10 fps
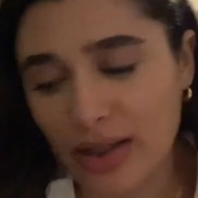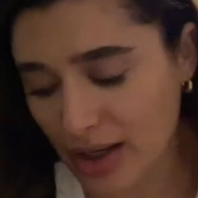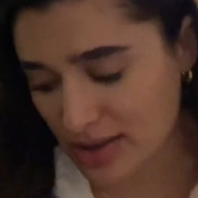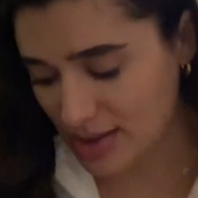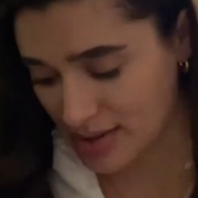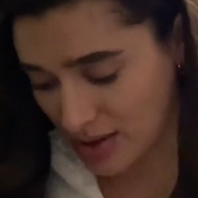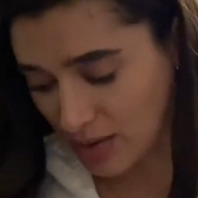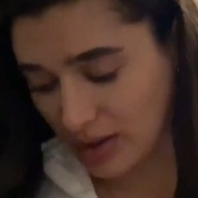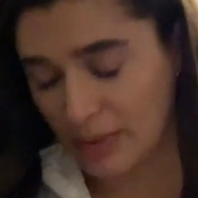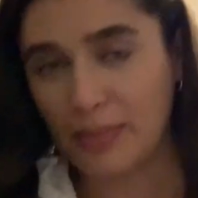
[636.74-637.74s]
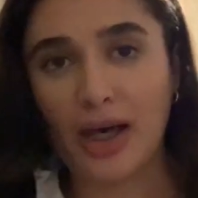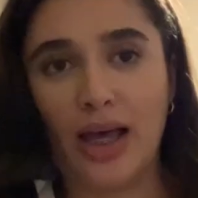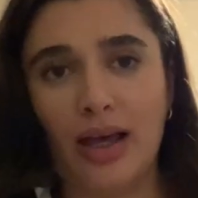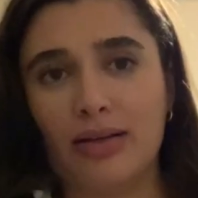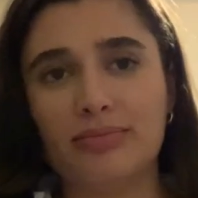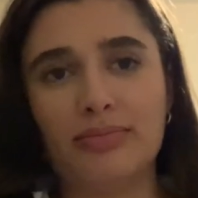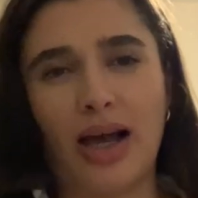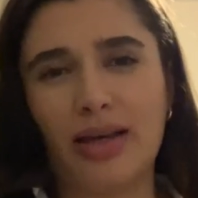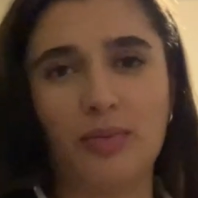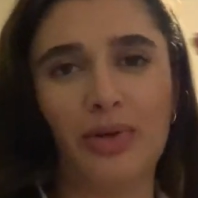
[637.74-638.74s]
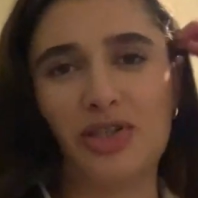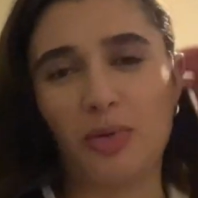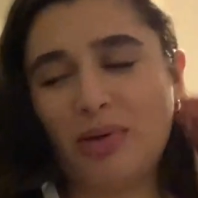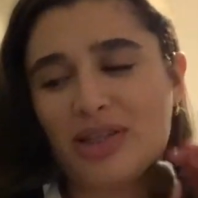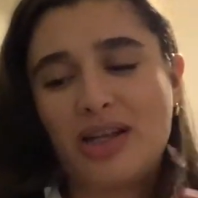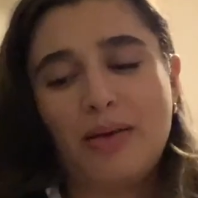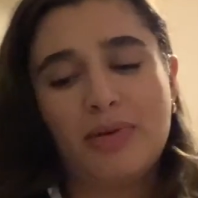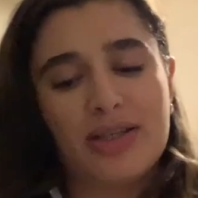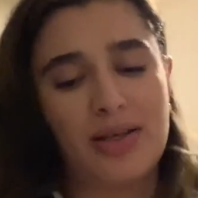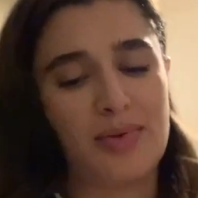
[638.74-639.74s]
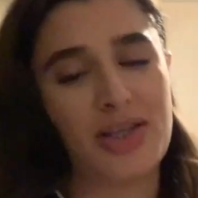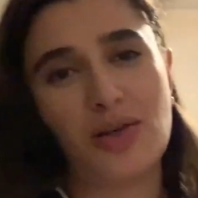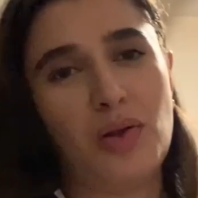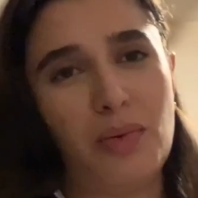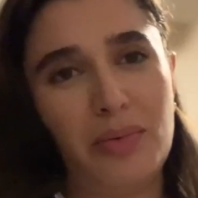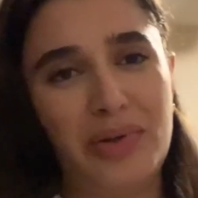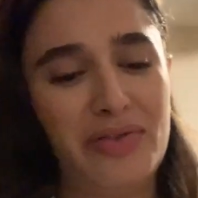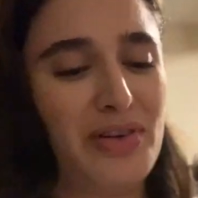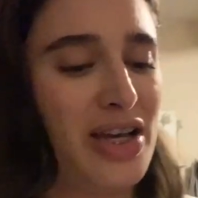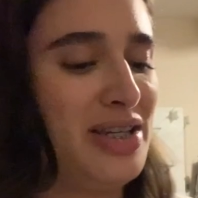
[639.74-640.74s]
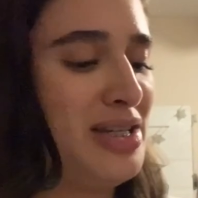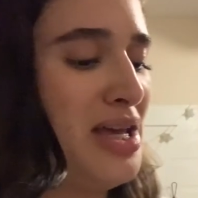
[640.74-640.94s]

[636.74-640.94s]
necessarily, but I, we still picked it up because that was like the only one we could find.